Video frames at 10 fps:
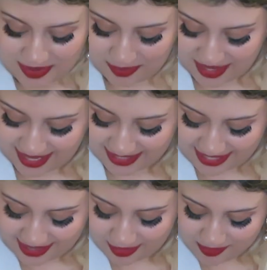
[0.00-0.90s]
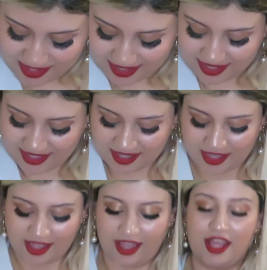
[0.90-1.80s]
Okay, now
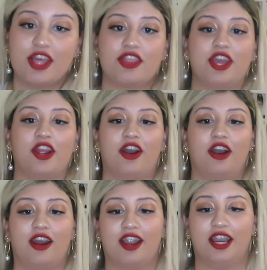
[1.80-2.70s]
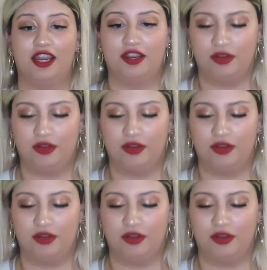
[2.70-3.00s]
there are...